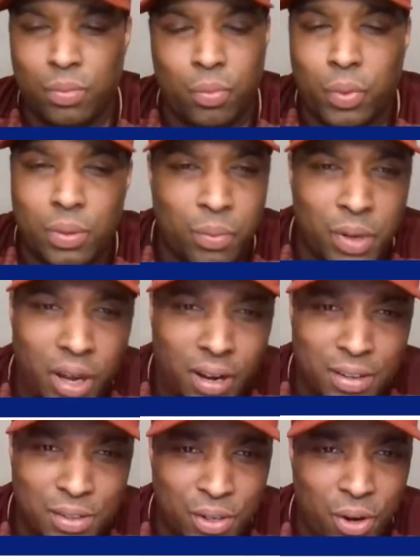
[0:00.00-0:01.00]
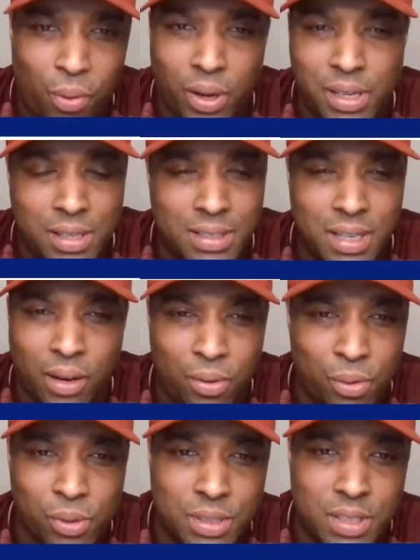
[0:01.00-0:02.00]
We're not going to go on the attack
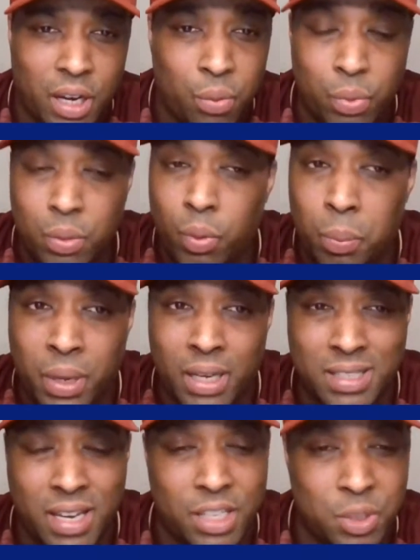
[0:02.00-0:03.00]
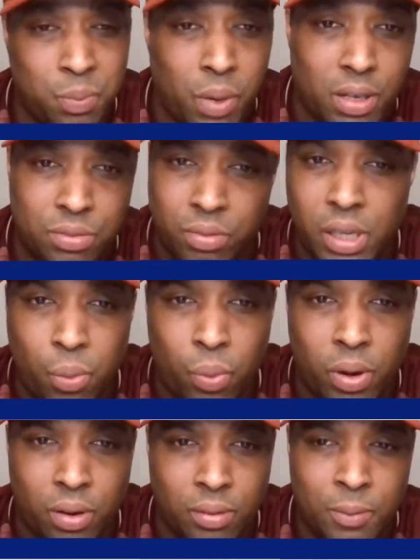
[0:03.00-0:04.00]
all the time. We picked our spots really
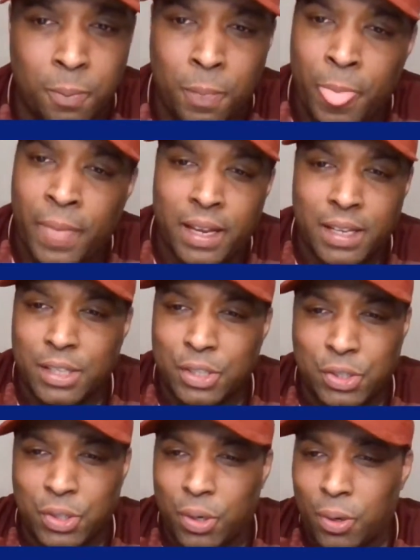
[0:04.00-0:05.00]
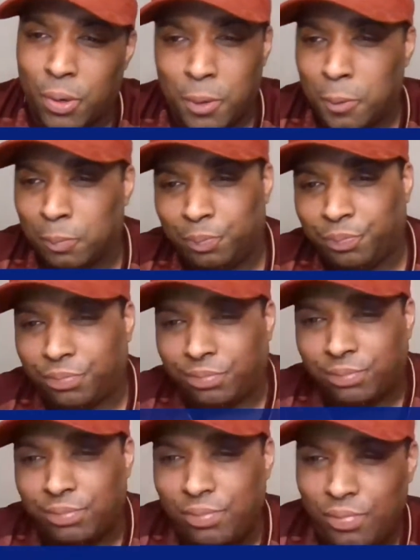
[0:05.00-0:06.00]
well. So
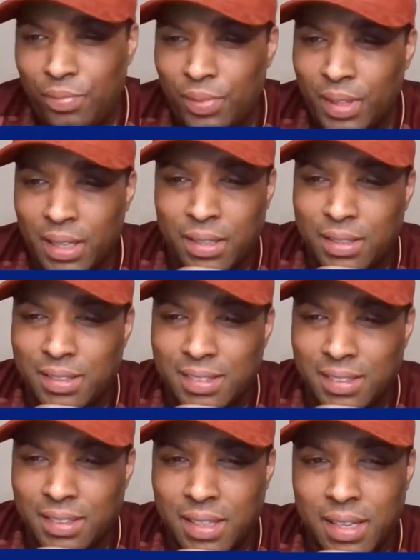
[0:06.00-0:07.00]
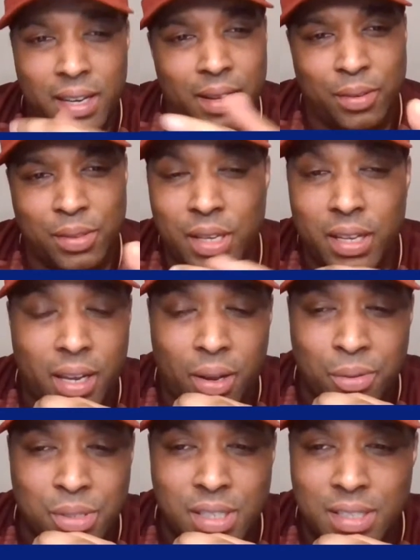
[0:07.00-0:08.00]
yeah, I was
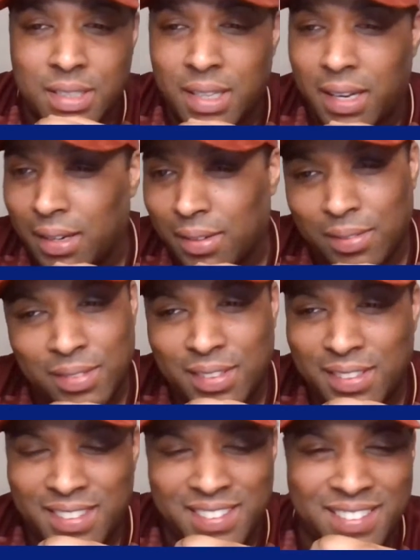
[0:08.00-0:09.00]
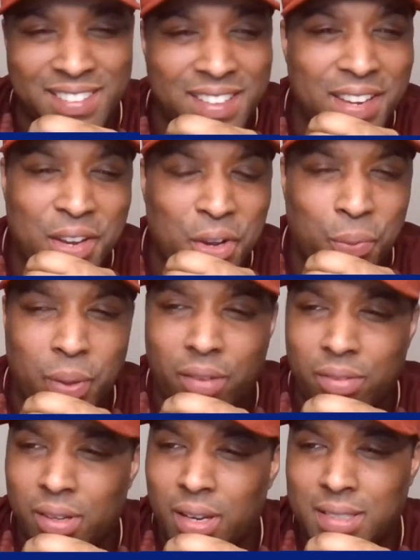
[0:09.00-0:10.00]
going to say we haven't
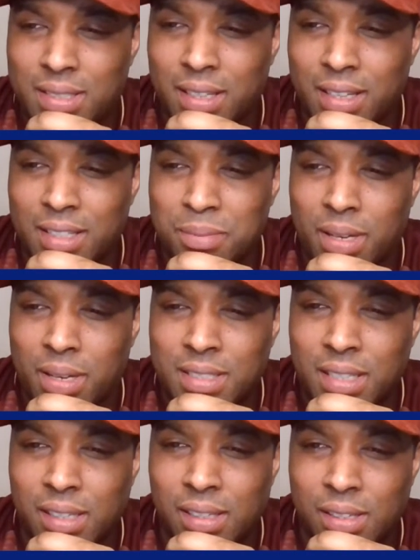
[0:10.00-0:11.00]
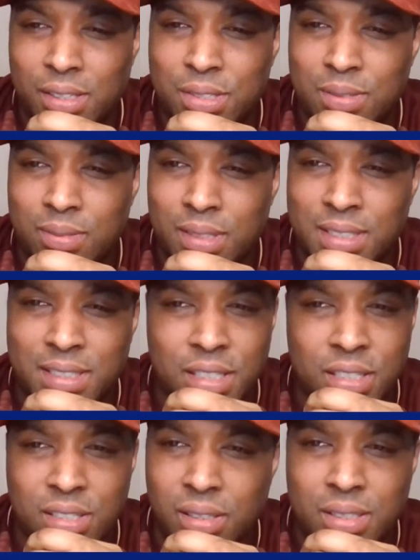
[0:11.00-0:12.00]
lost against Man City this
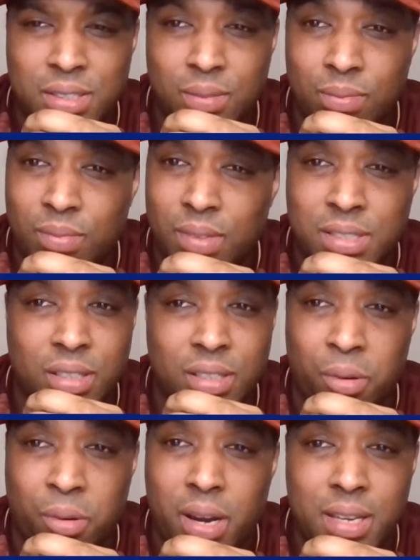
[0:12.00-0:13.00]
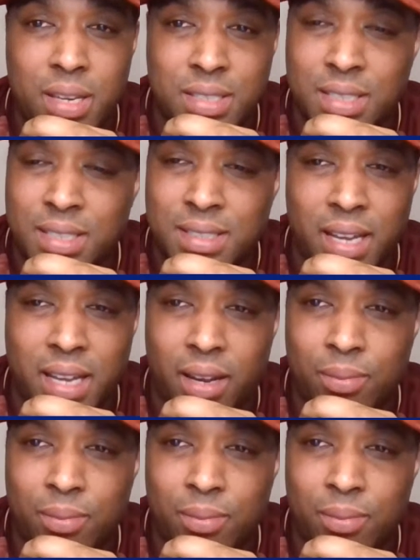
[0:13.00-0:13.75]
season. It's a crazy stat.